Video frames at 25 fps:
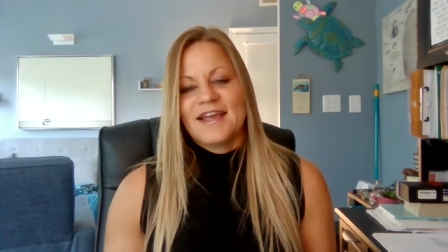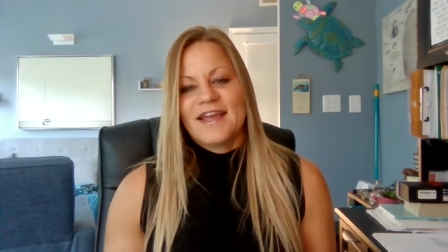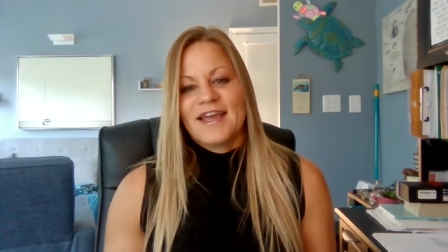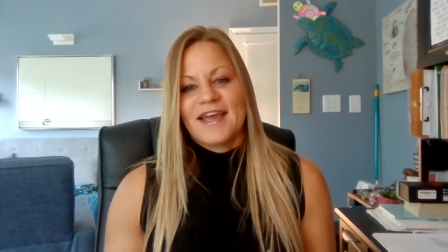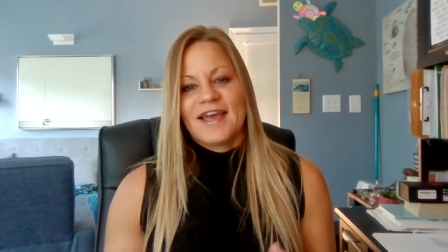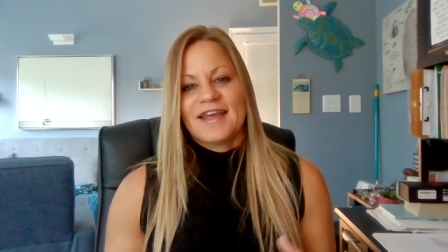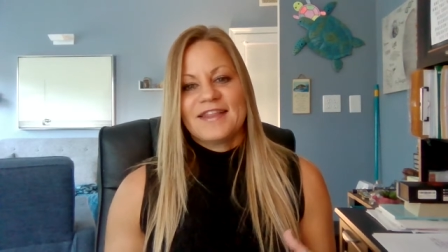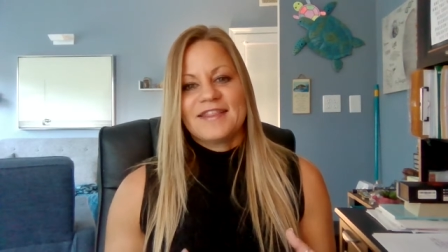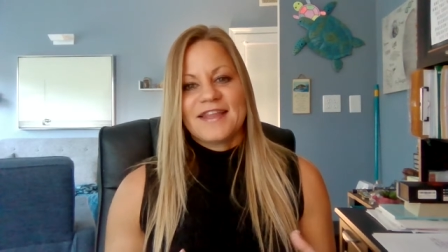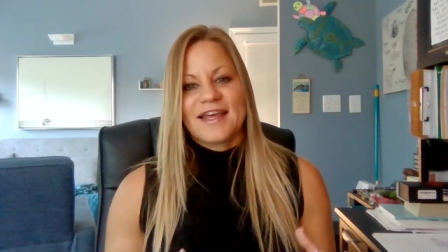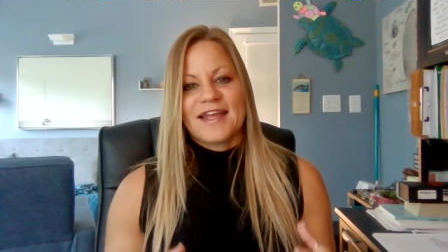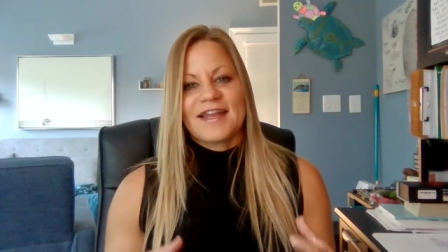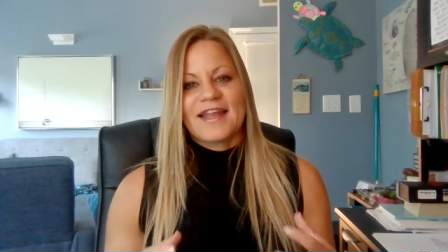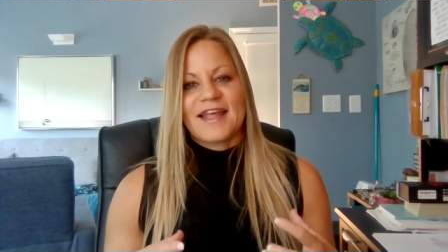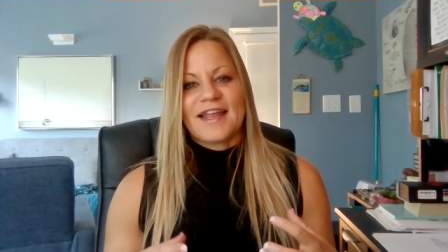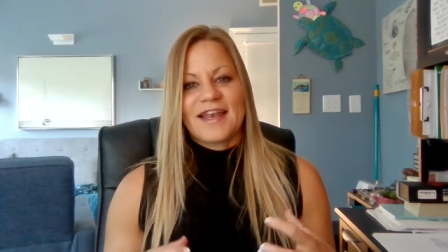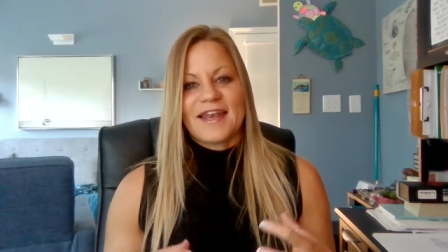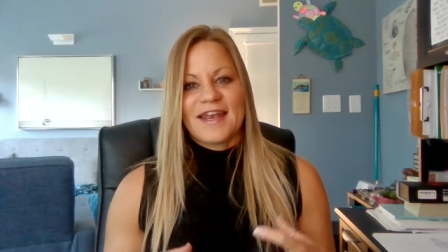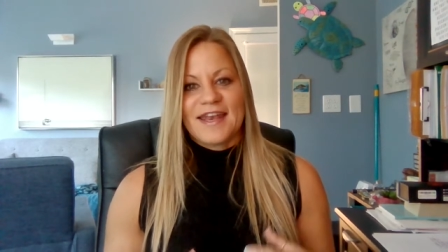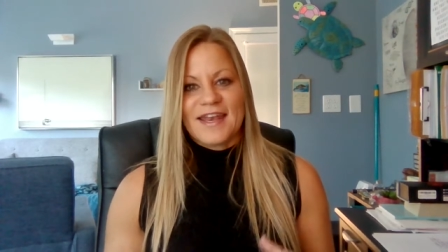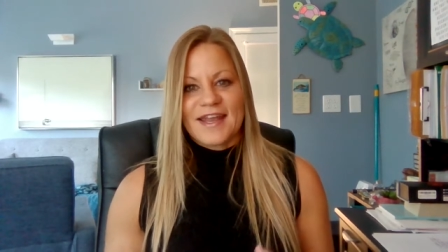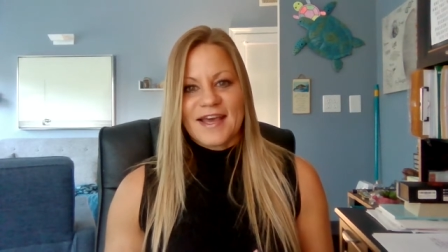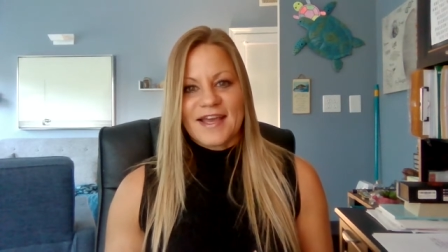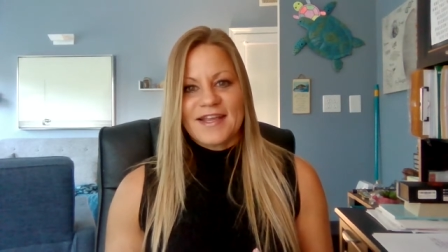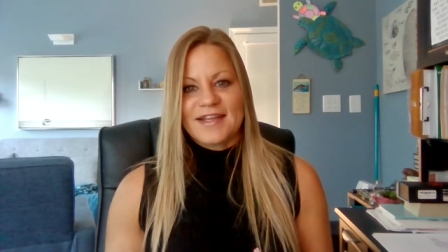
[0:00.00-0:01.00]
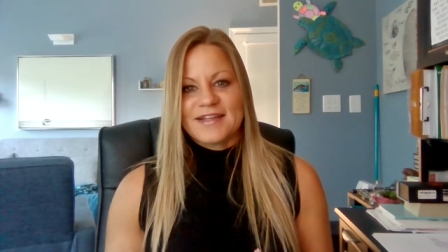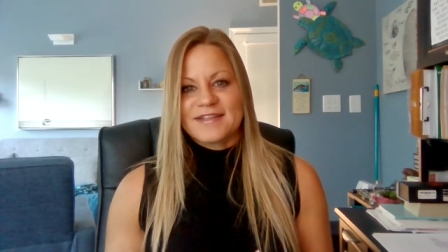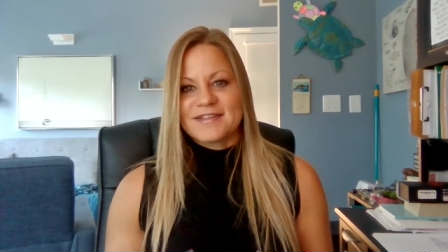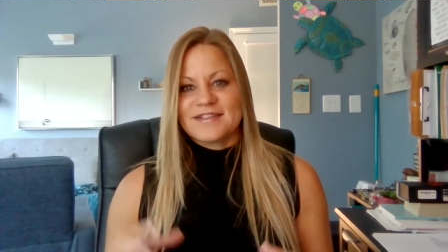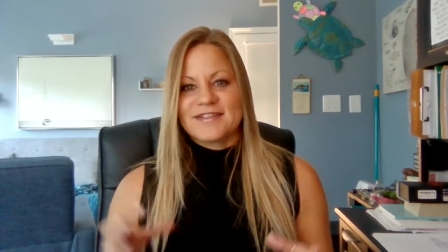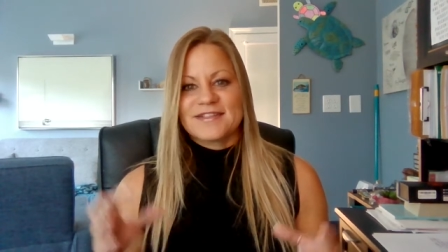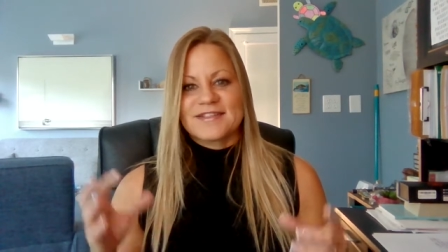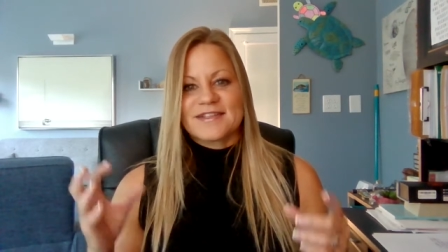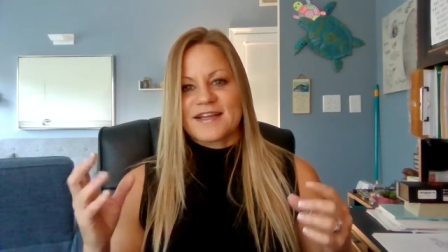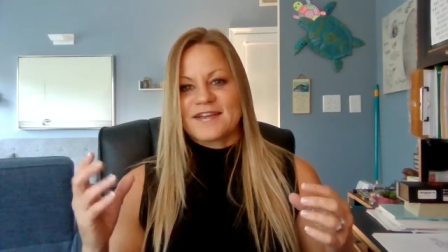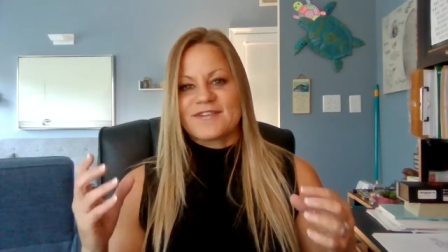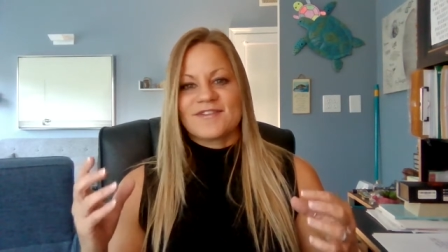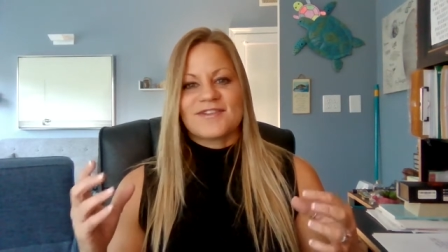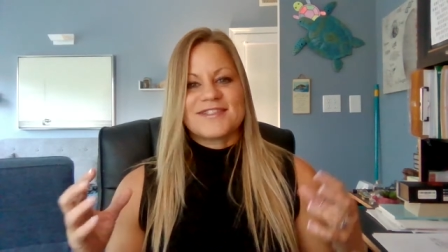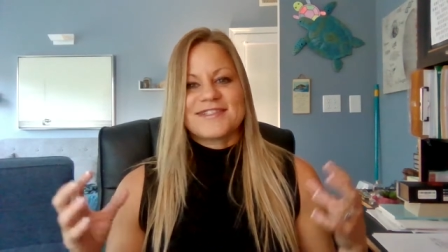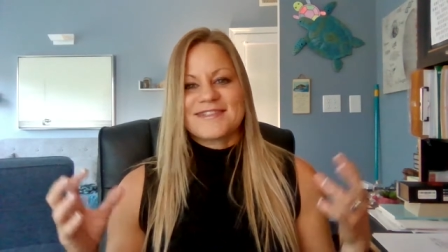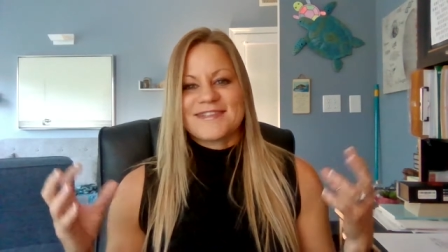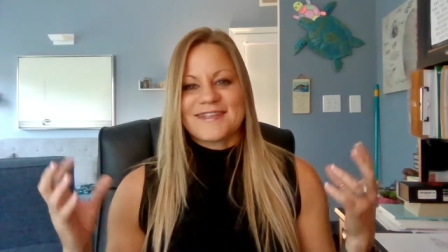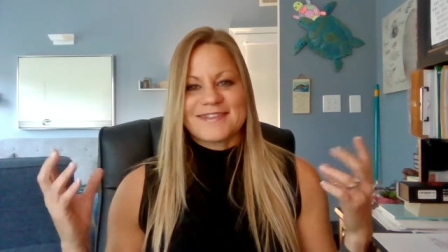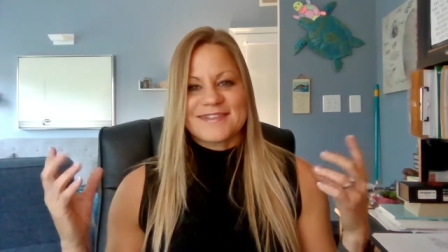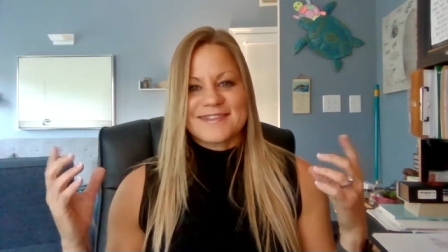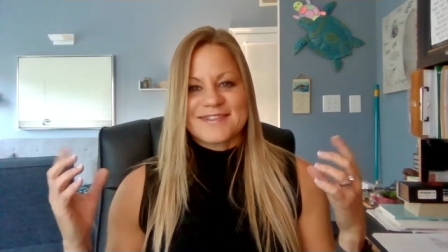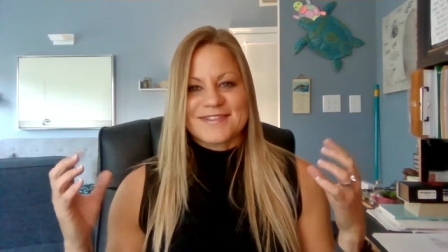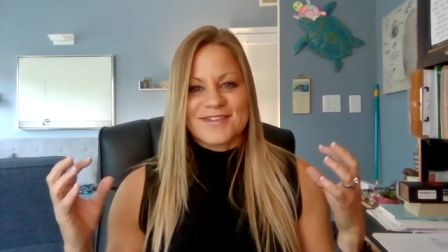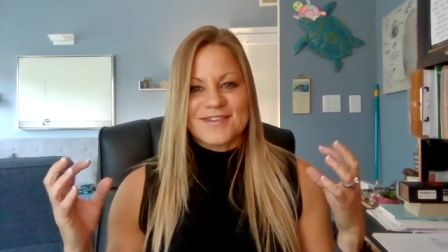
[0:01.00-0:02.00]
and that at night these i always say
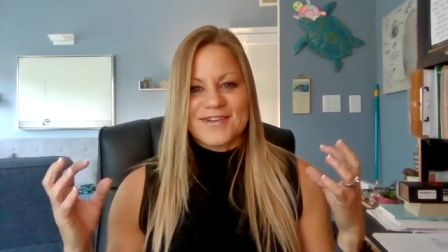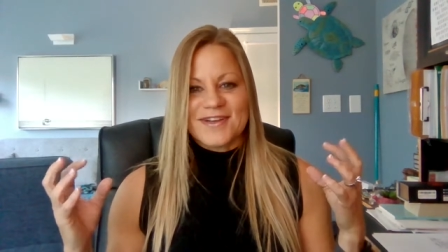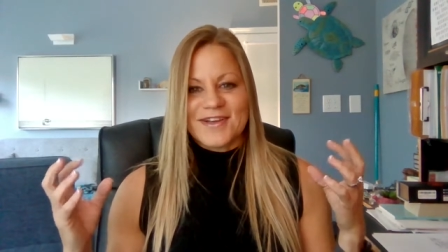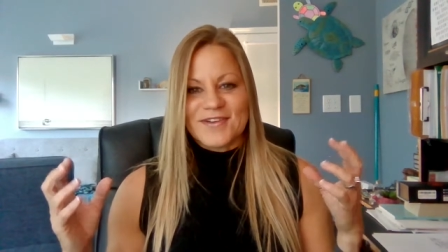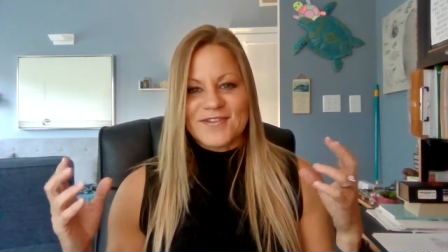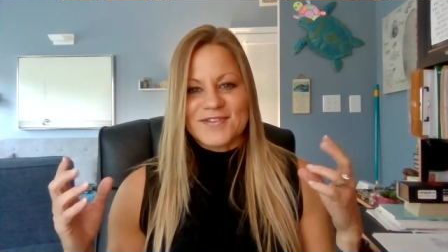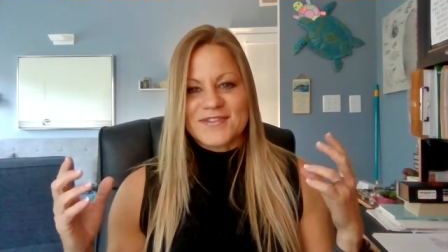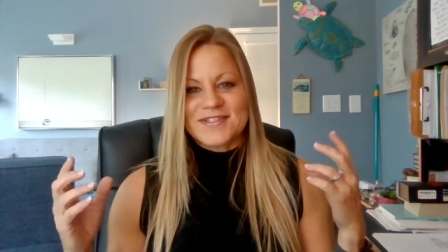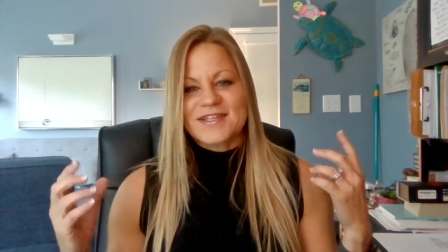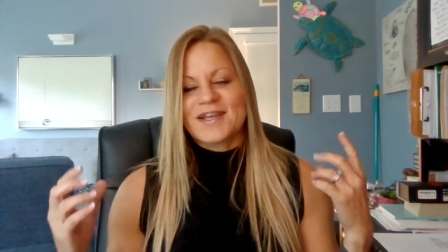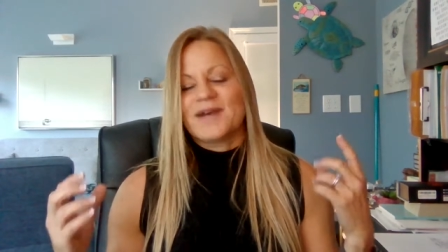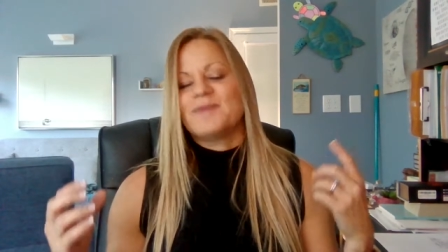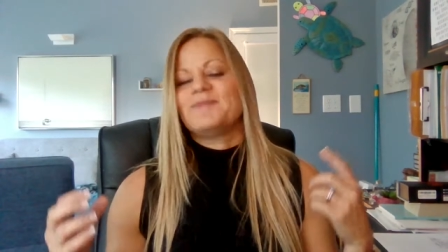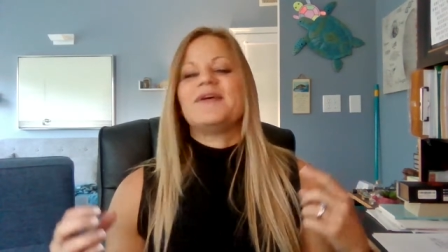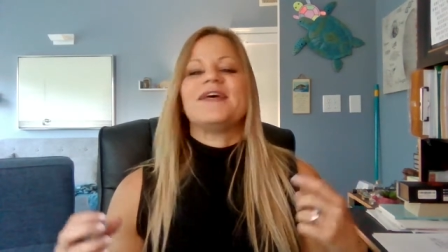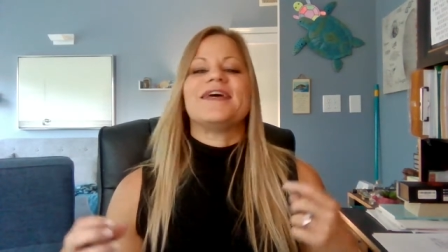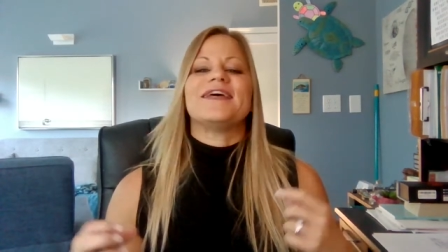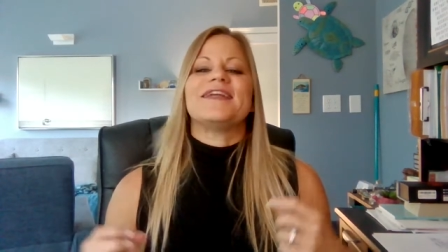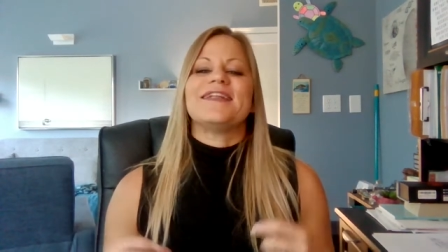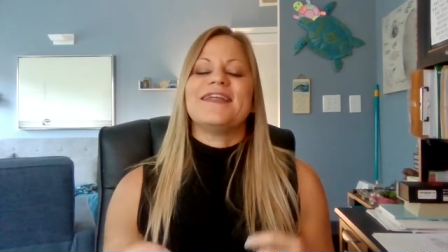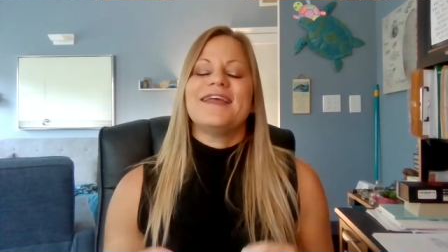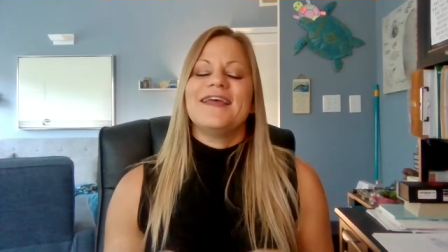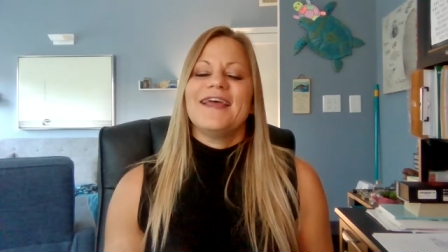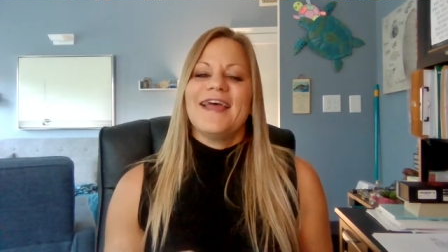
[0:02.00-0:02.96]
these little elves come in